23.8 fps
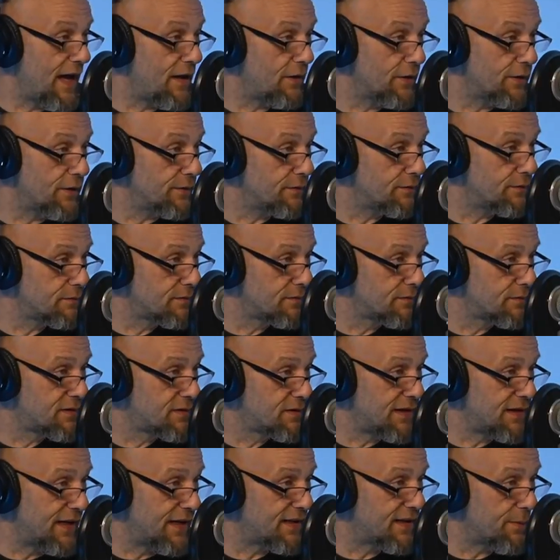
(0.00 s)
Allen
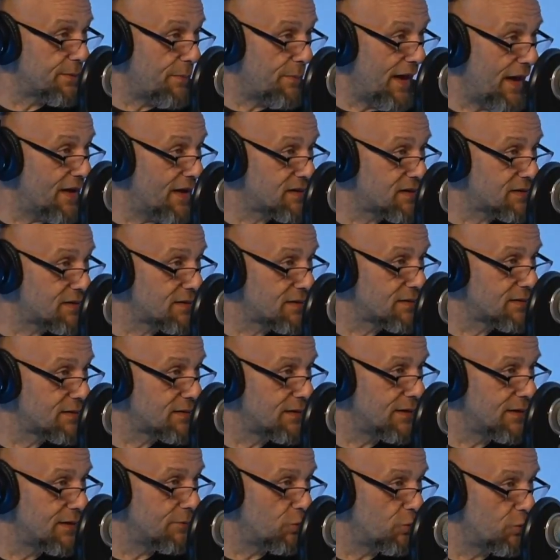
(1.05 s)
said it the best.
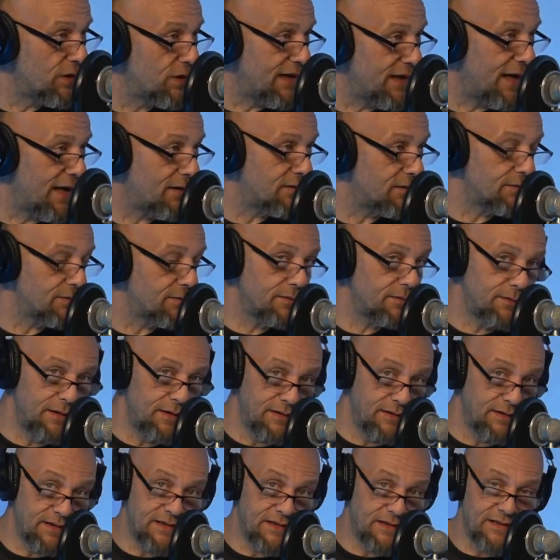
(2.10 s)
And Woody Allen,
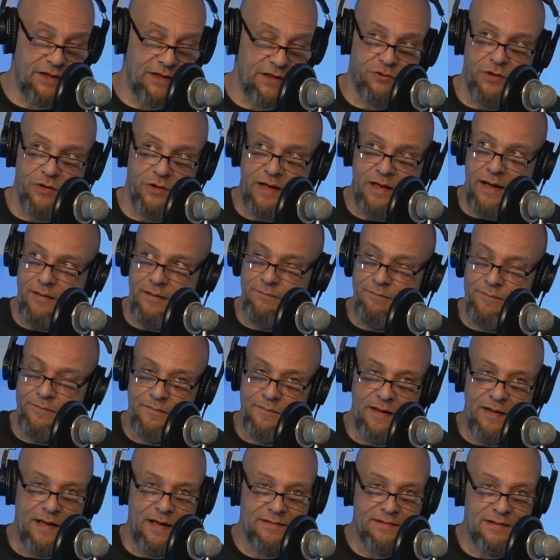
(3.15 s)
as eccentric
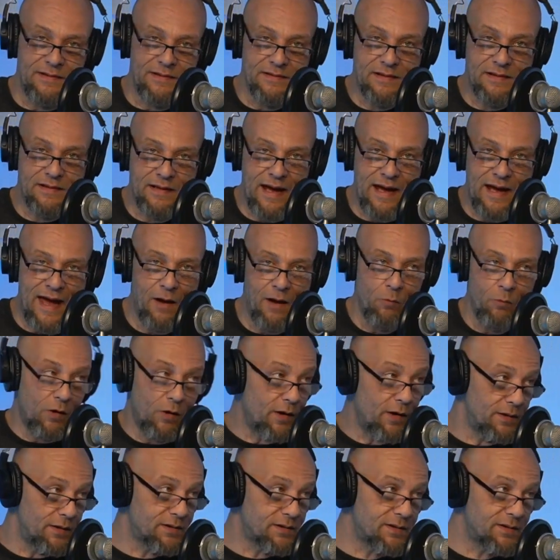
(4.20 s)
as this cat
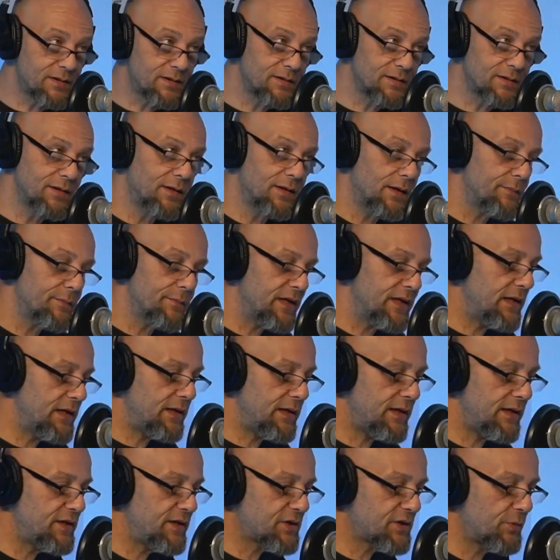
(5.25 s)
was,
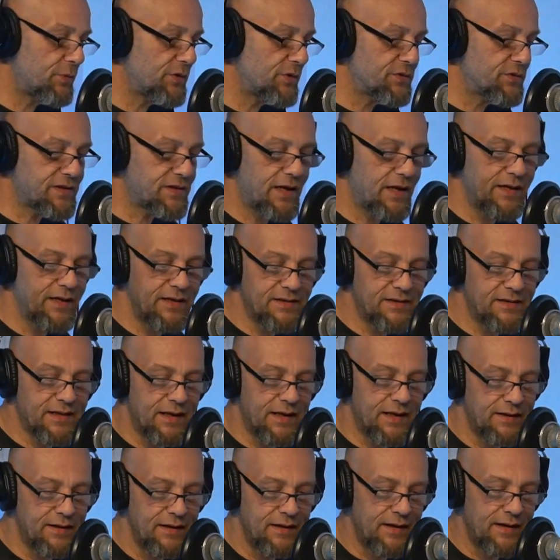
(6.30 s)
he's the one who said it. He
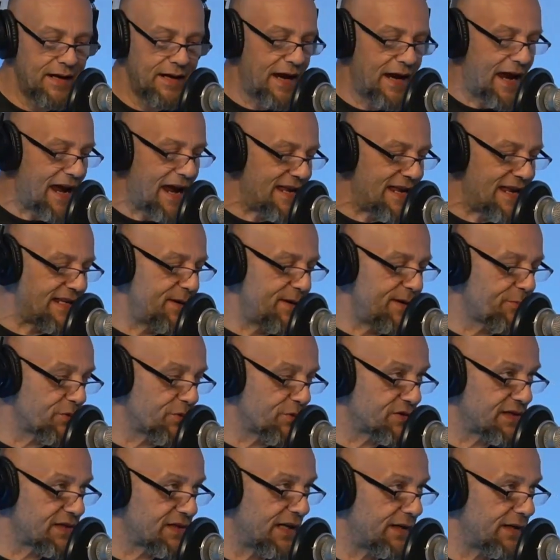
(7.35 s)
said
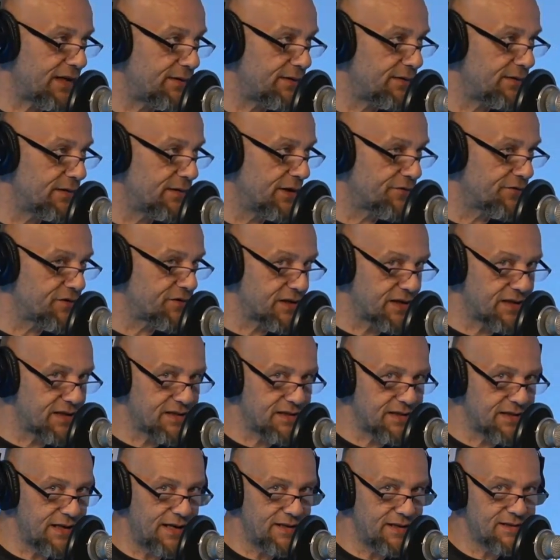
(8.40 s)
80% of
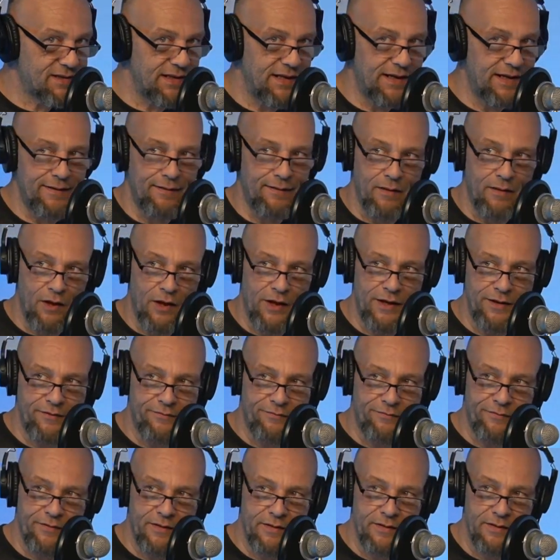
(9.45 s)
success in
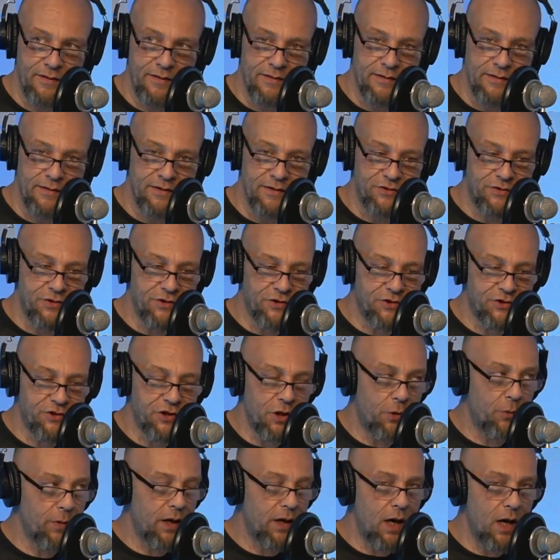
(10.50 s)
life is just
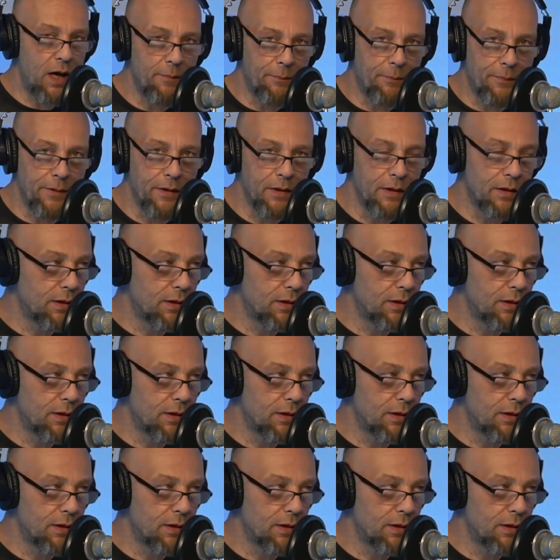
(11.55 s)
showing up.